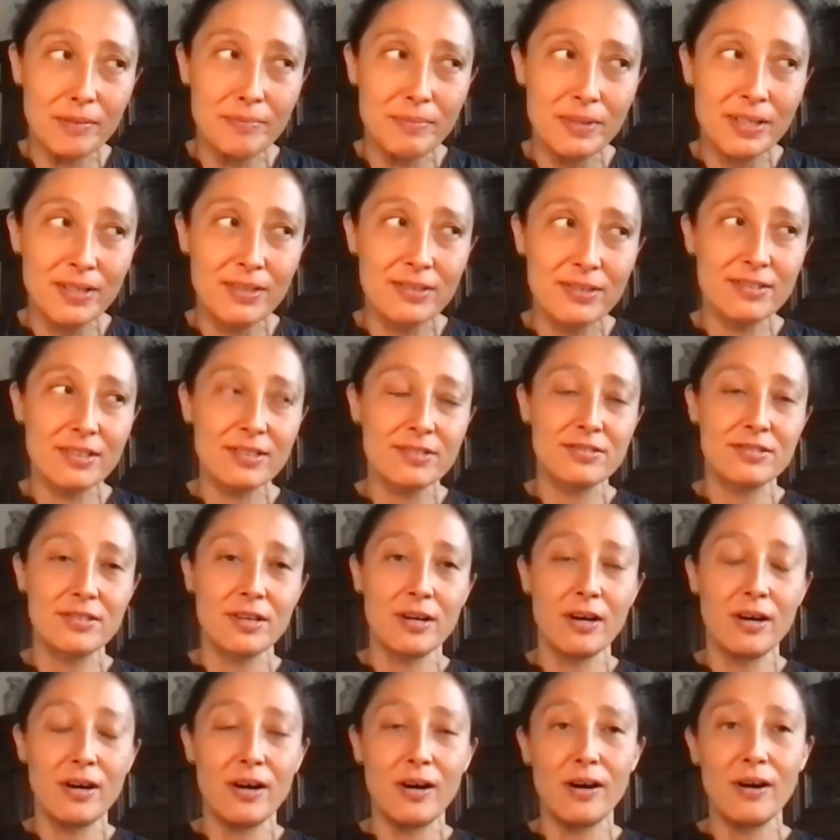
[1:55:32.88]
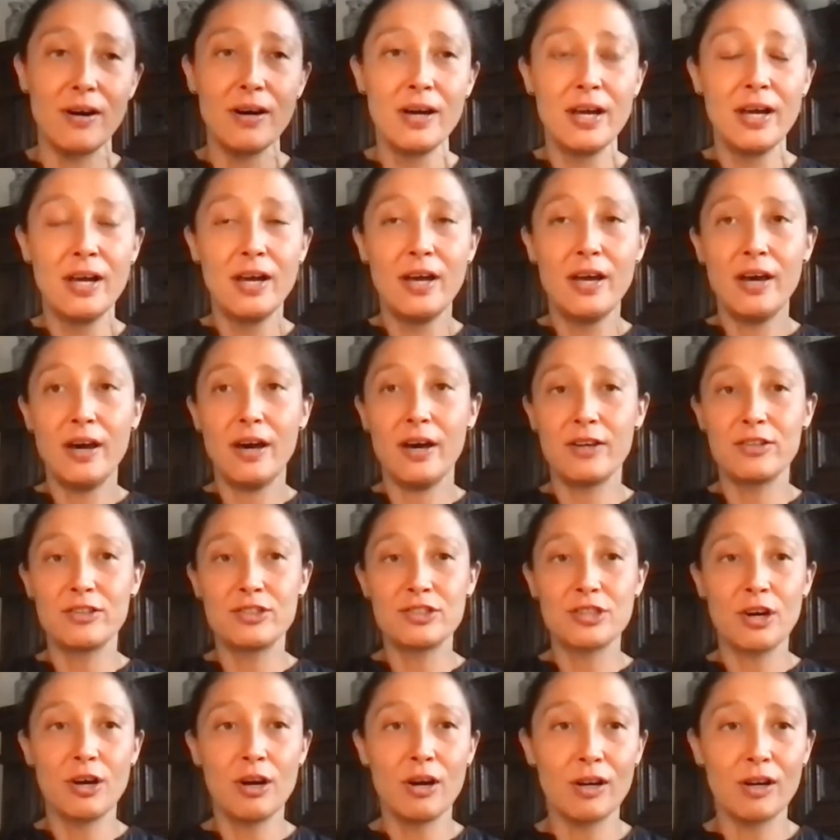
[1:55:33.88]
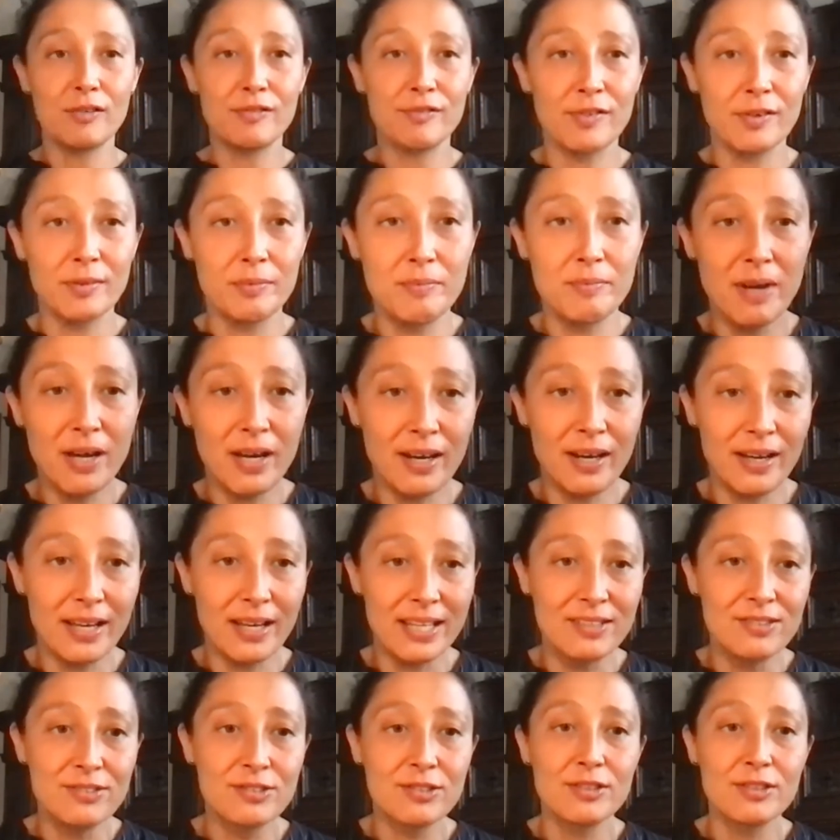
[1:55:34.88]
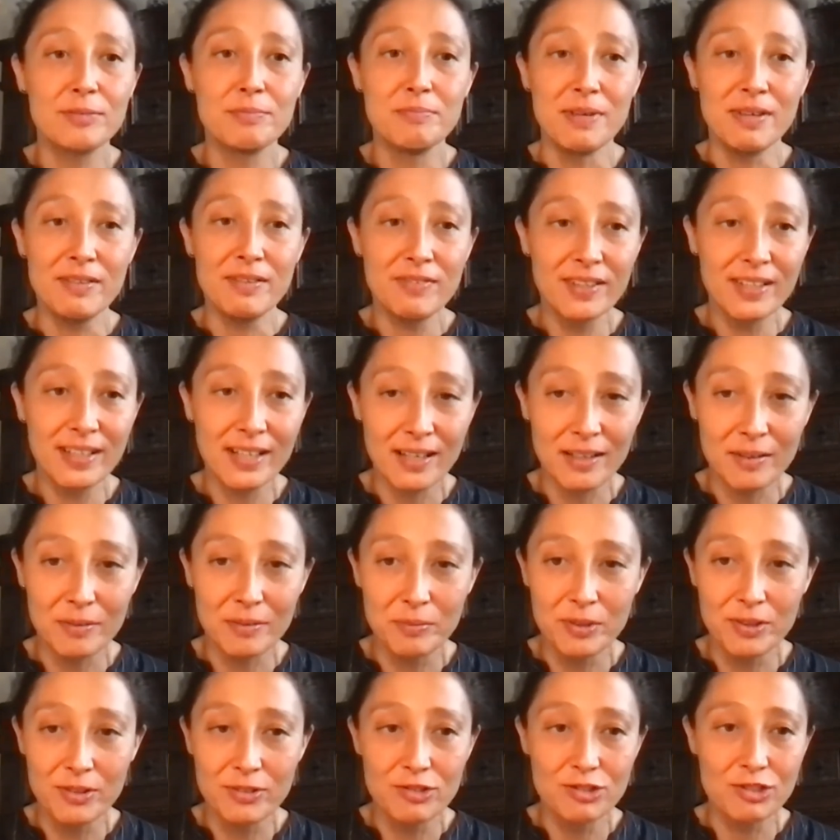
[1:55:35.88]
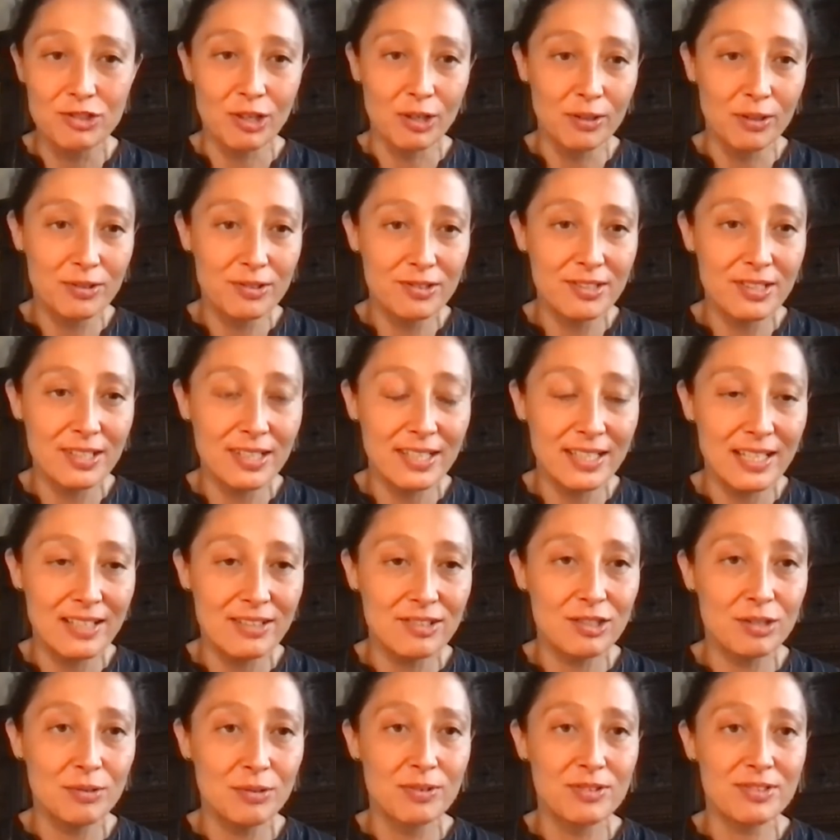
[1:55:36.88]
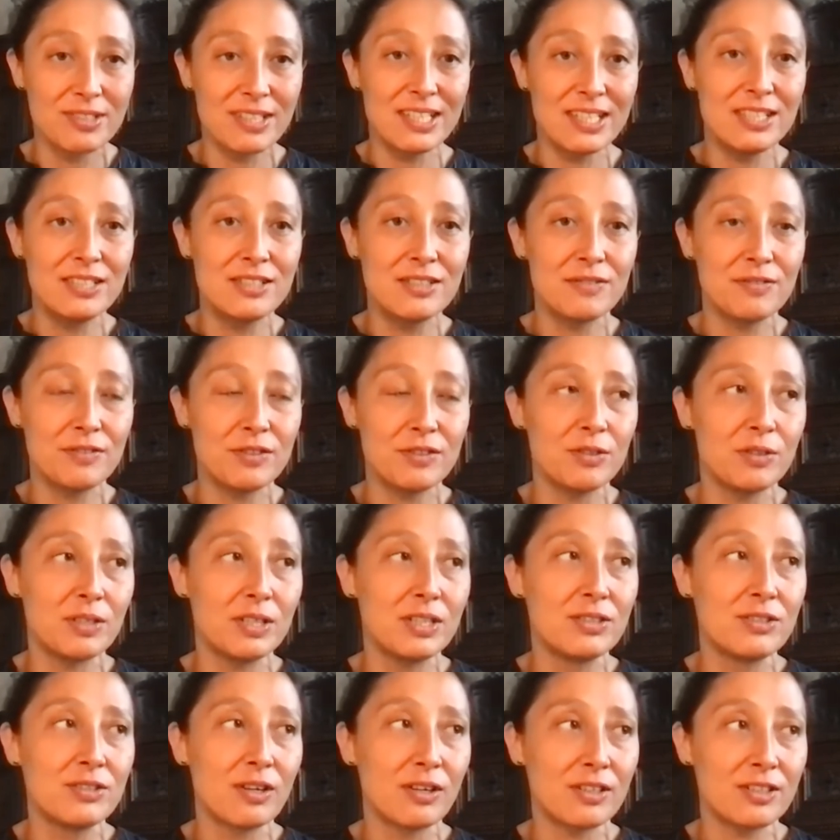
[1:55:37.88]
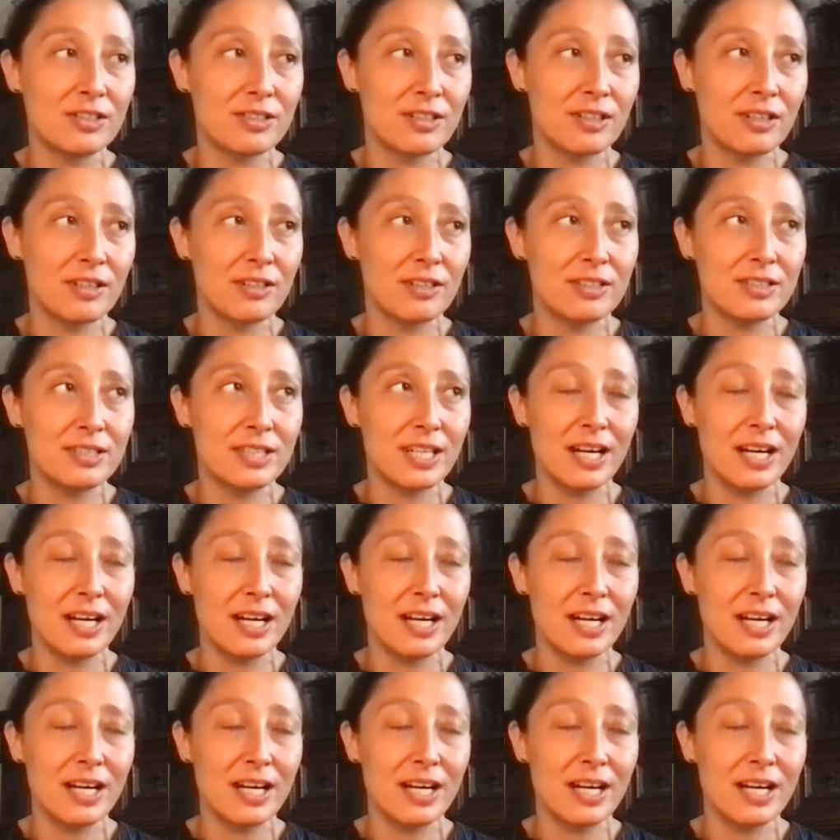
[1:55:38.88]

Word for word: because I saw a talk from uh, Into the Mythica with Jocelyn, and she was interviewing Dr.